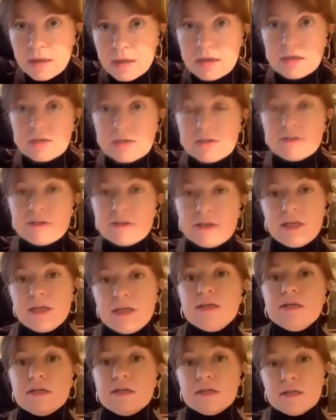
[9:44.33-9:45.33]

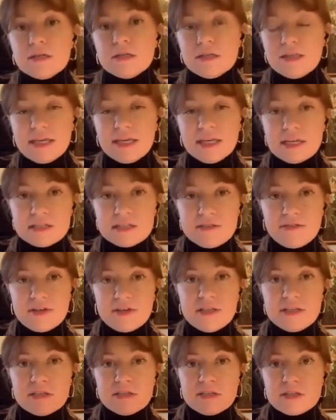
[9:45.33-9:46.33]
the linking
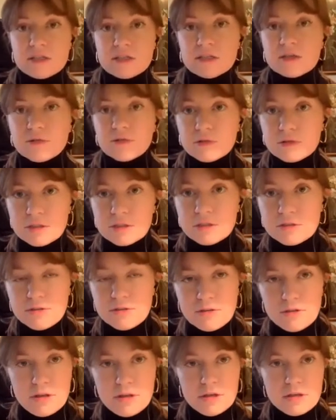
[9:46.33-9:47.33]
devices according to
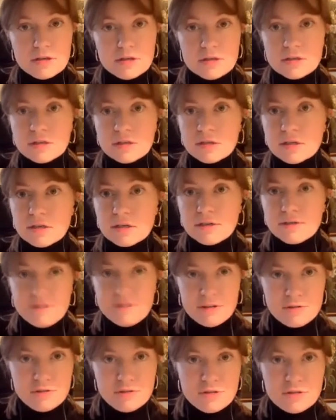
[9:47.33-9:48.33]
their
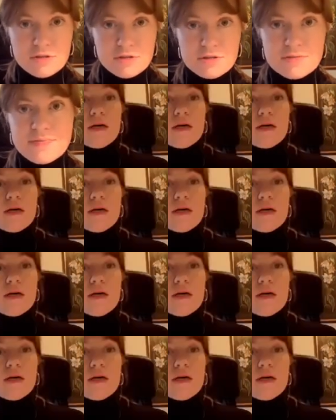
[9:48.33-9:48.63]
functions.